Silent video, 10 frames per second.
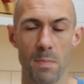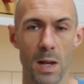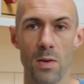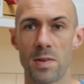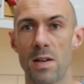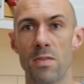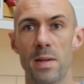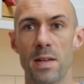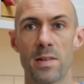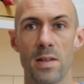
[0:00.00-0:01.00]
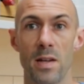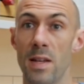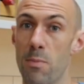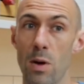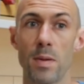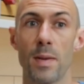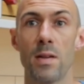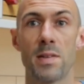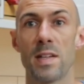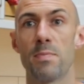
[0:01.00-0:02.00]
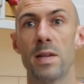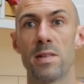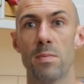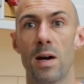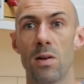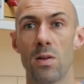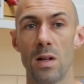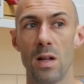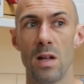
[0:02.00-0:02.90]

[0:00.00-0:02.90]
below 7 minutes certainly, probably below 6 minutes a mile,